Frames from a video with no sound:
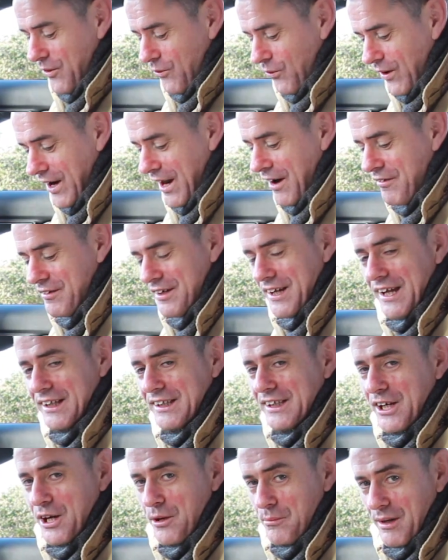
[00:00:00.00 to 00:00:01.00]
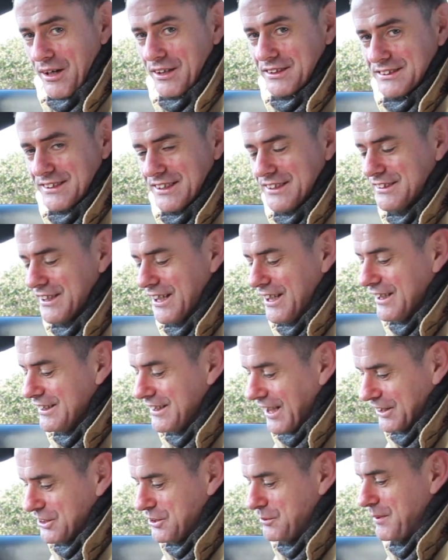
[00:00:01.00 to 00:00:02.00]
Whatever that gearbox is,
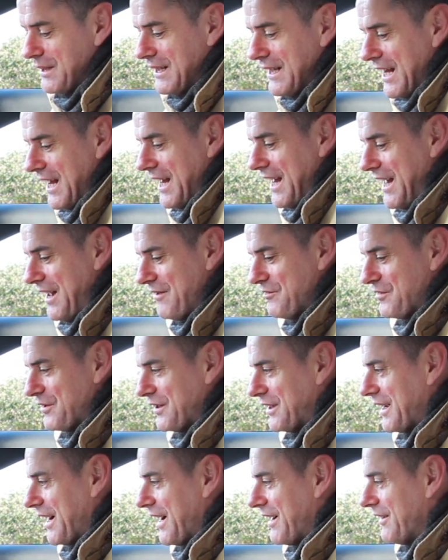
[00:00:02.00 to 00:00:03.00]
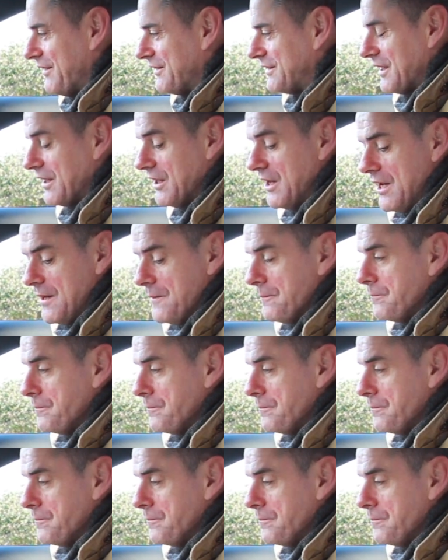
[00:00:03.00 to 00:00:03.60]
that should be in every car out there.